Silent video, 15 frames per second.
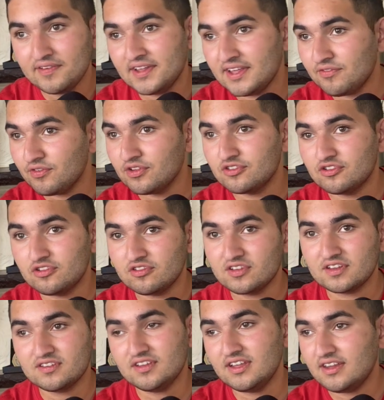He wants to
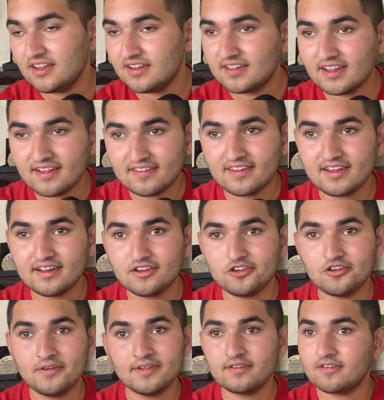succeed. He thinks he can
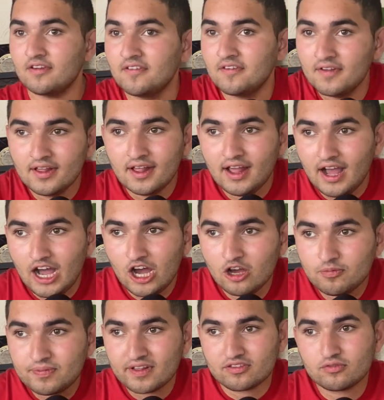do it. So I hope
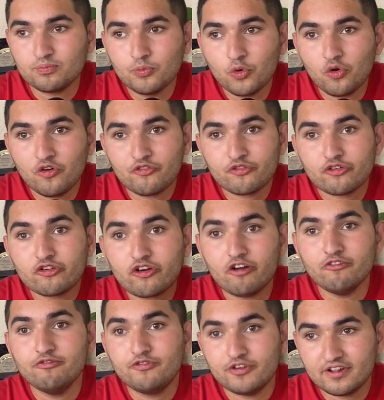that's more
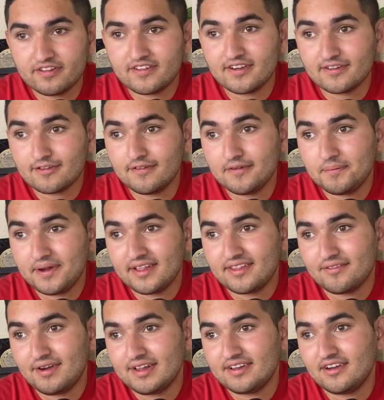confidence in his own ability
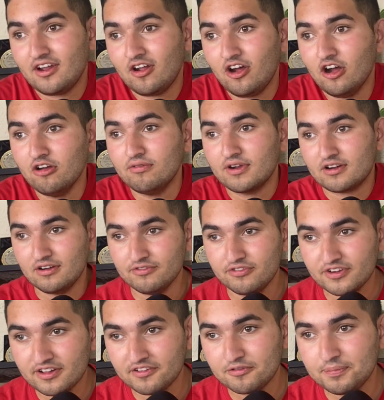rather than overconfidence.